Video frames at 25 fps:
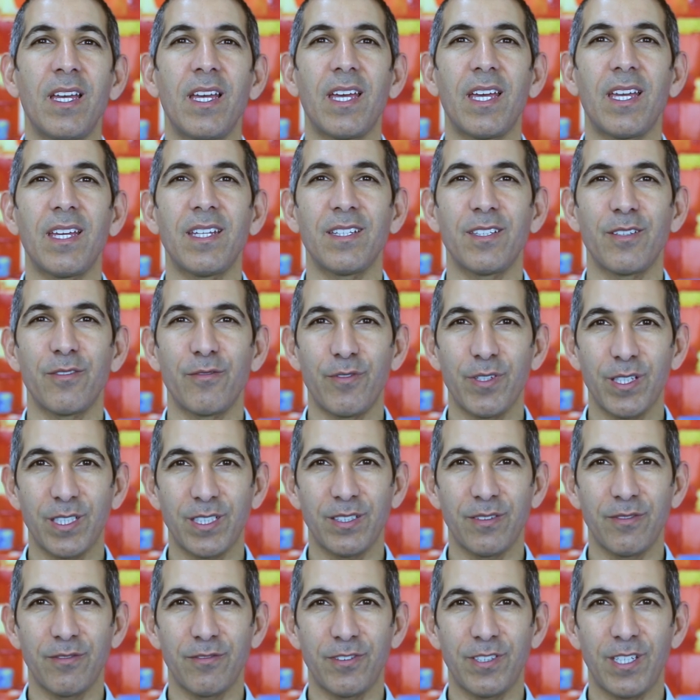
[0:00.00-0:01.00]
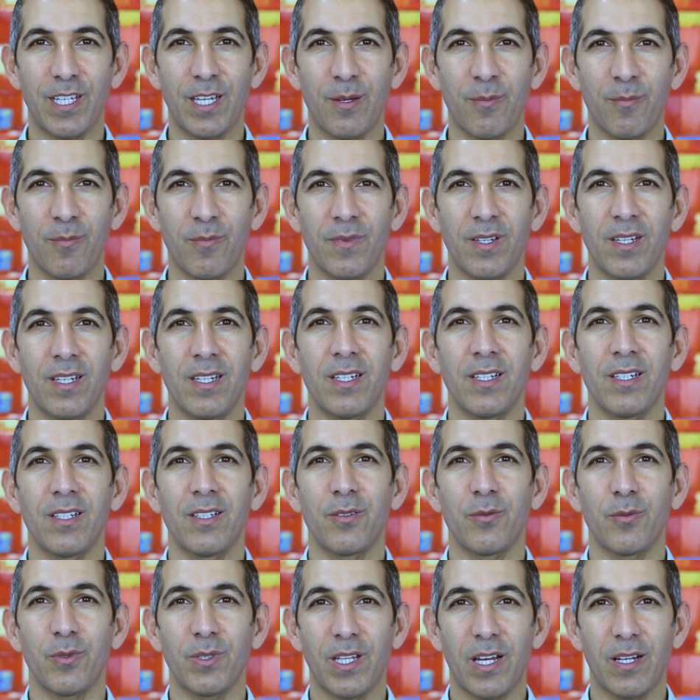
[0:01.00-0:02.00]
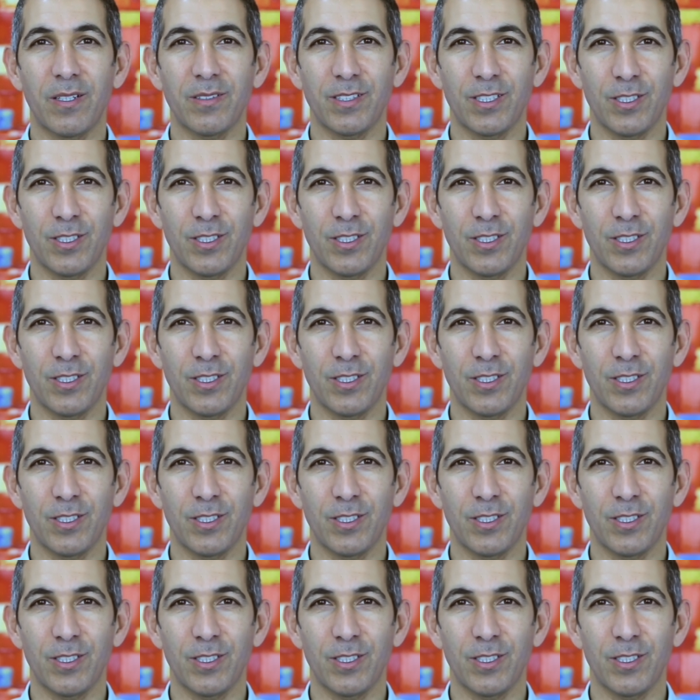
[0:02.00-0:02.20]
and the victim VM without